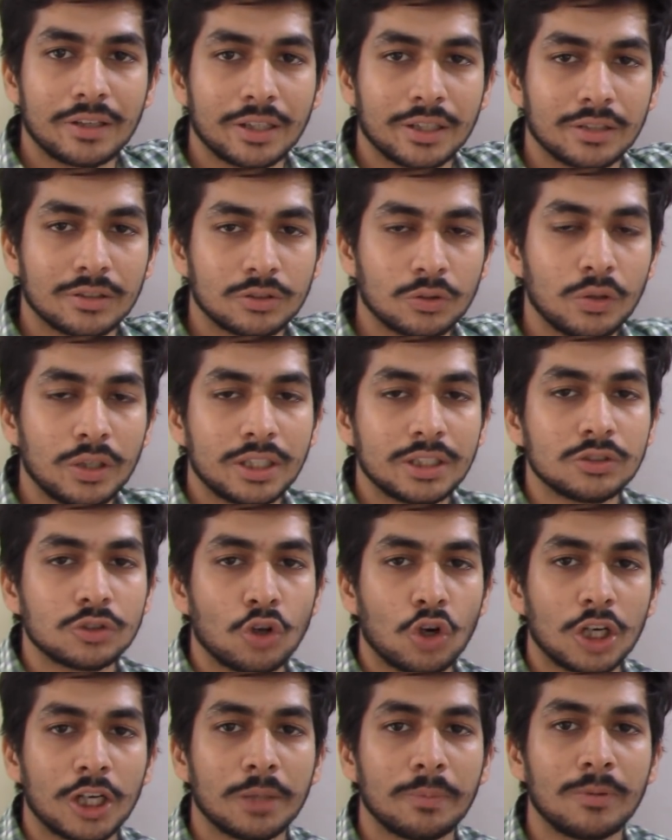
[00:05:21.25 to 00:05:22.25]
ring. So it is
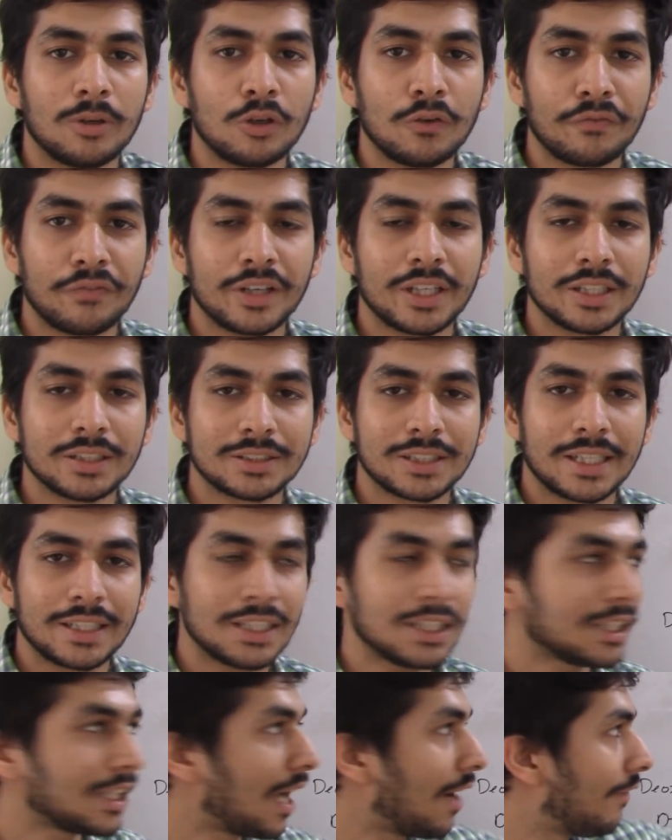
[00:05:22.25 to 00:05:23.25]
not able to fit inside
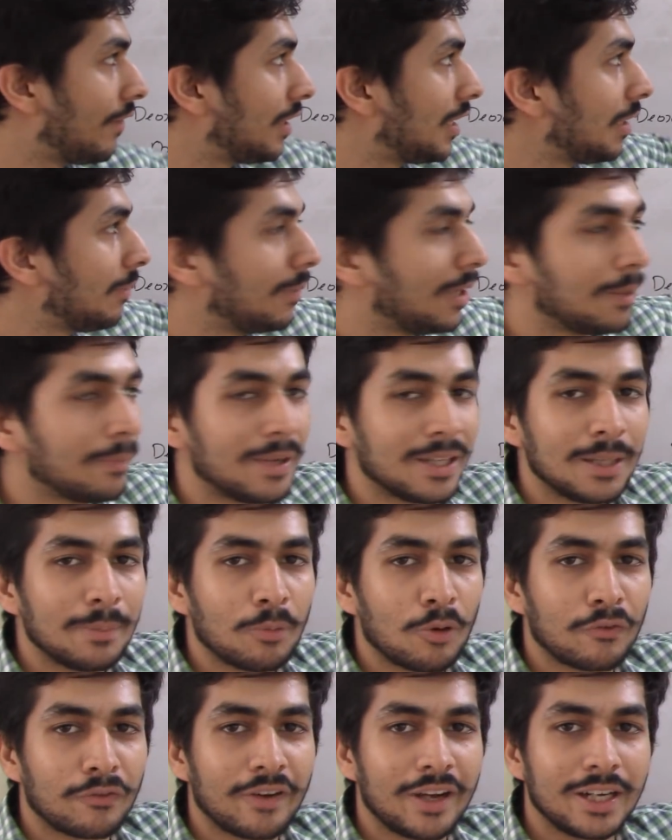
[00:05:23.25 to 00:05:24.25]
the cavity made by the
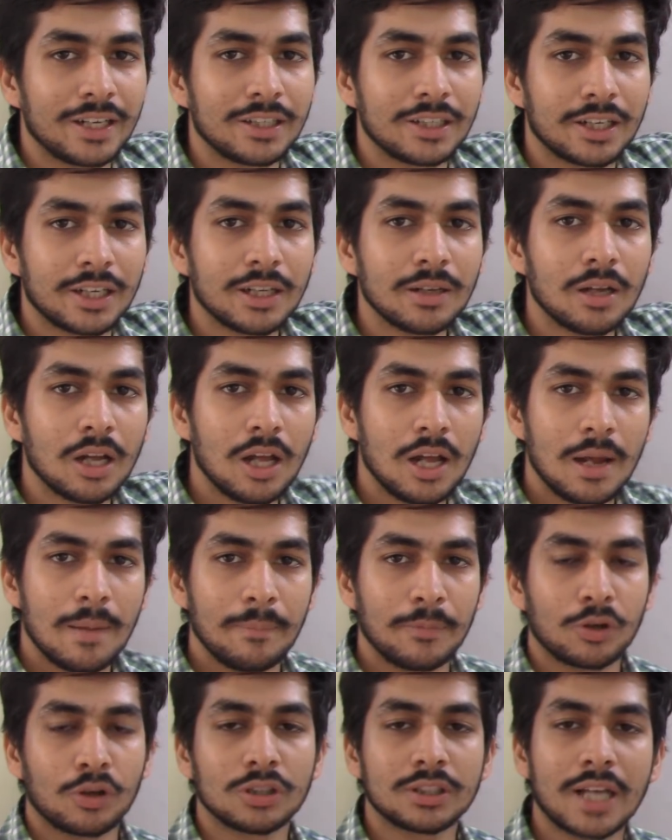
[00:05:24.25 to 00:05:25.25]
porphyrin ring,
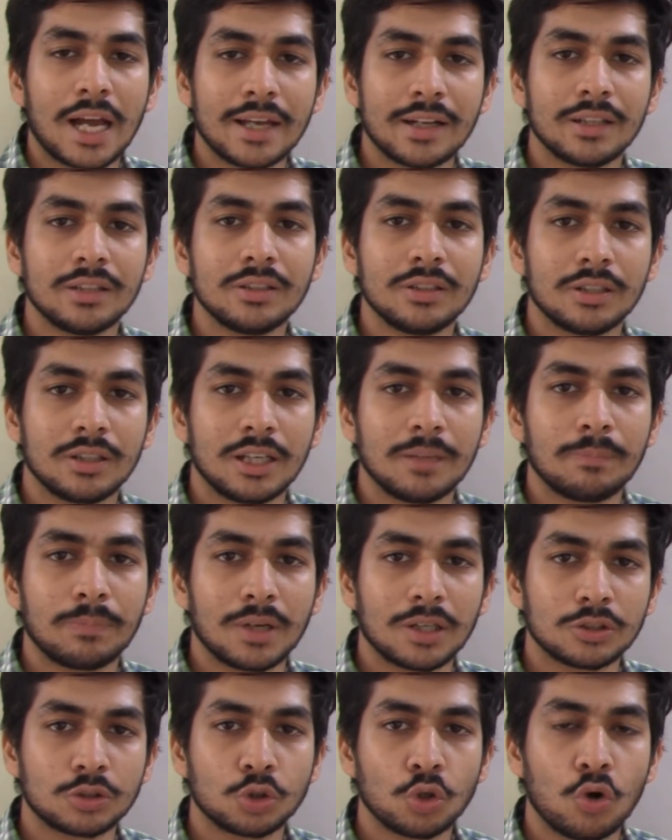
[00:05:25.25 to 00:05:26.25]
because iron in
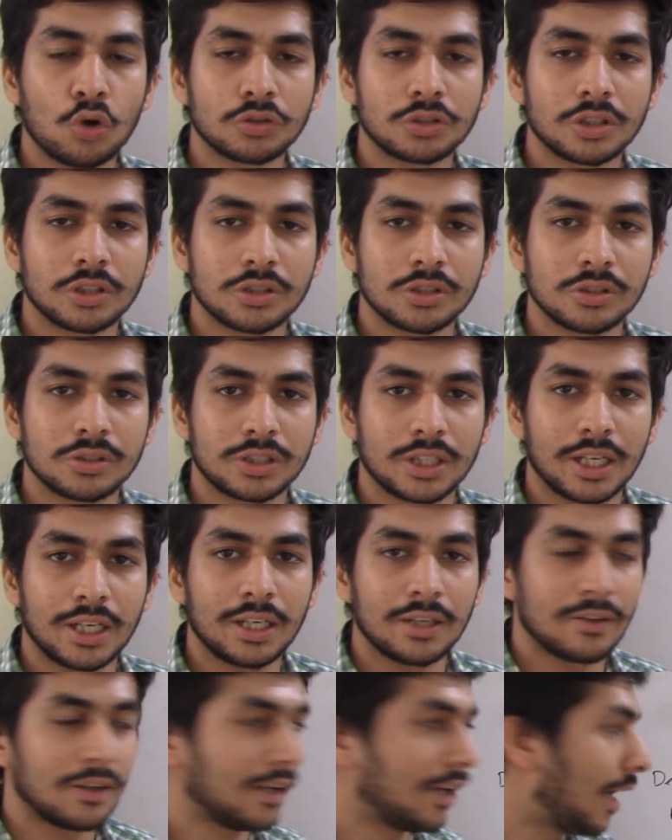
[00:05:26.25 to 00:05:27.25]
plus two oxidation
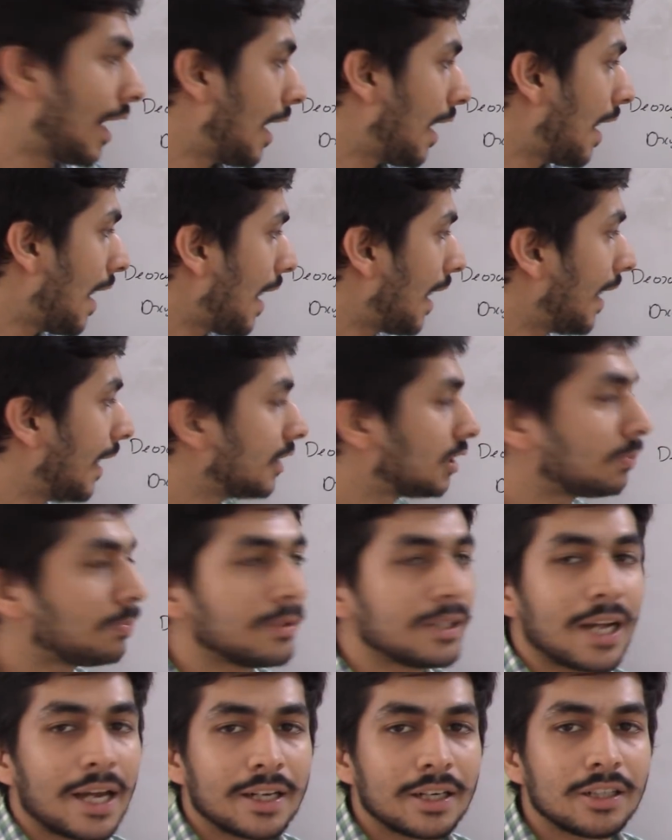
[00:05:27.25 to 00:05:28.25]
state, a high
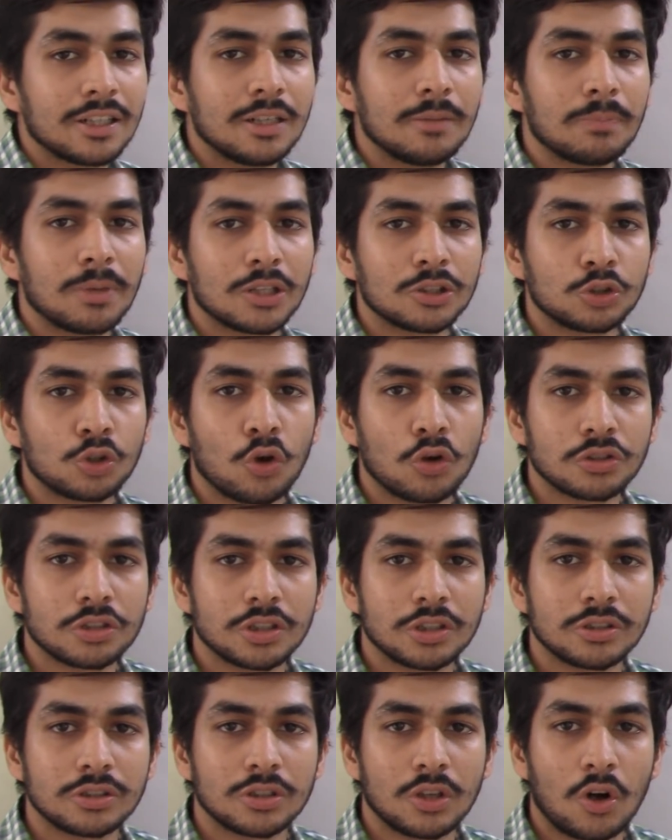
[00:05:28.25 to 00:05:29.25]
spin iron in plus two
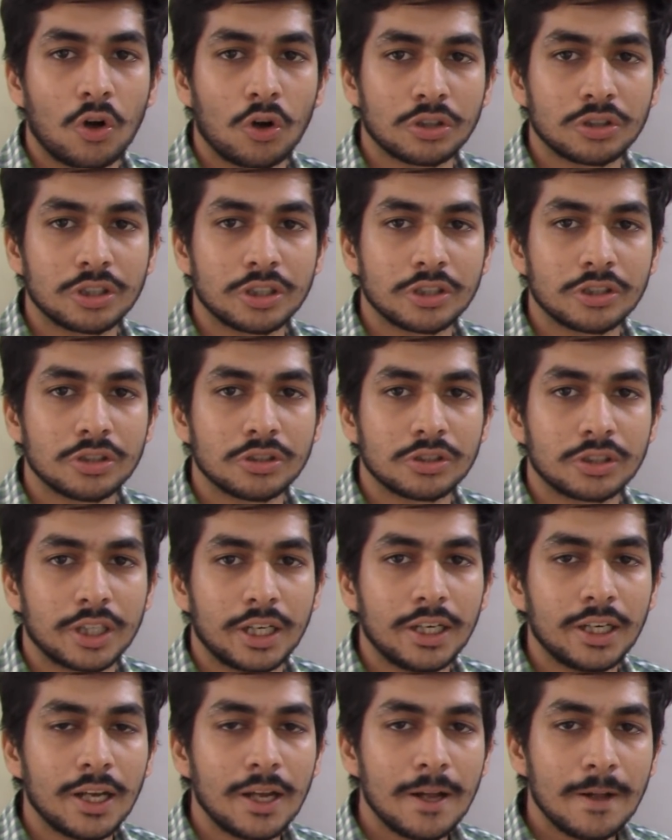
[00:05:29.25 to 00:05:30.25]
oxidation oxidation
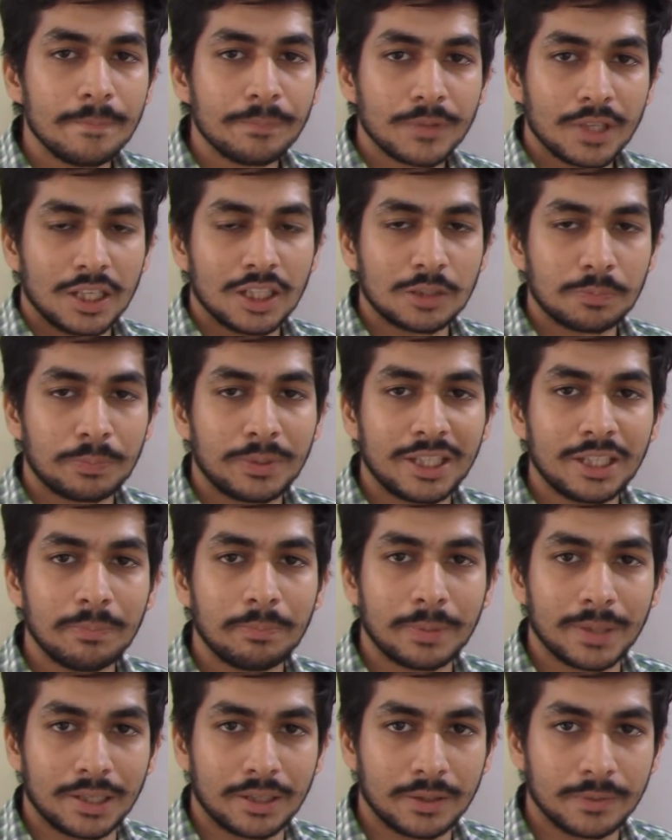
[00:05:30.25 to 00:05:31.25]
state is pretty
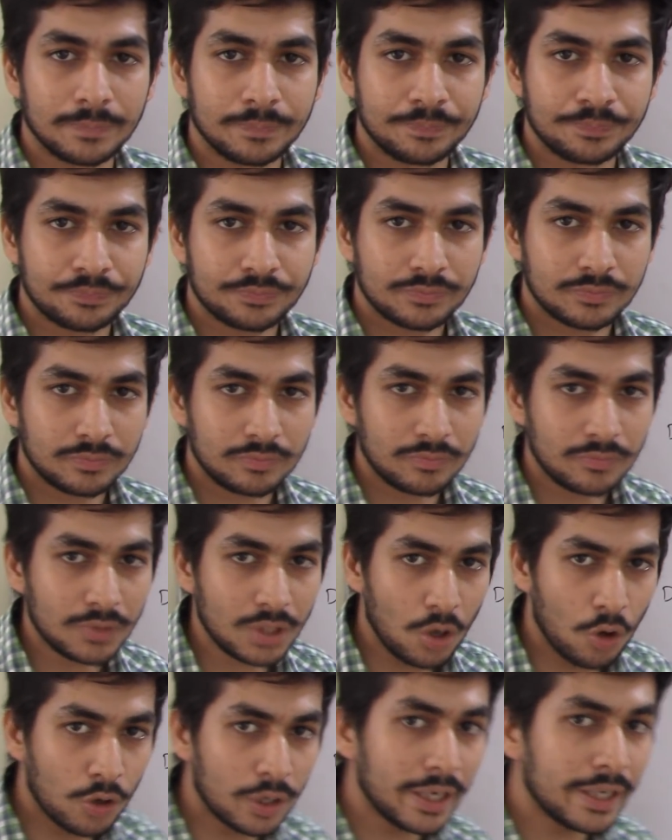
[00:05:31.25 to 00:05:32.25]
big.
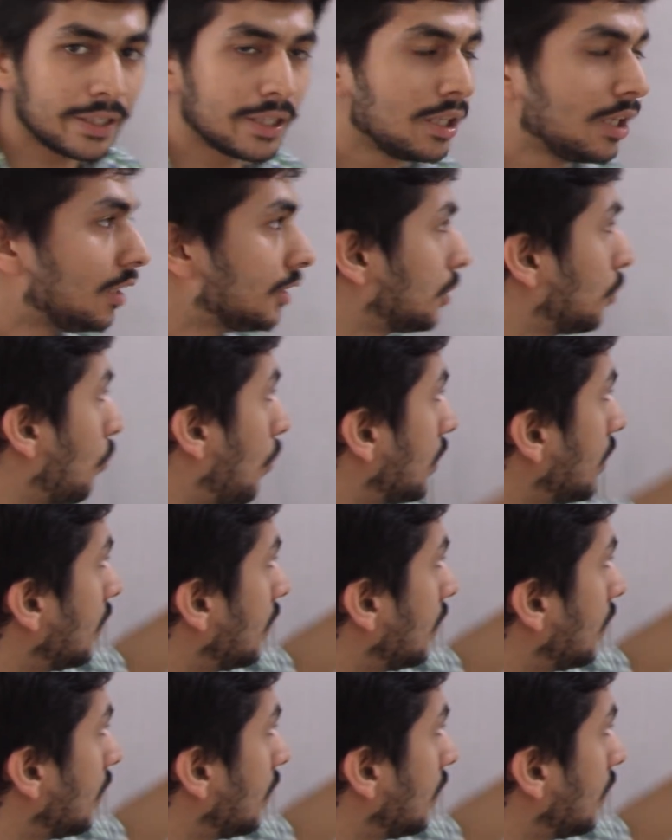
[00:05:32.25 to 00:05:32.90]
Alright, so what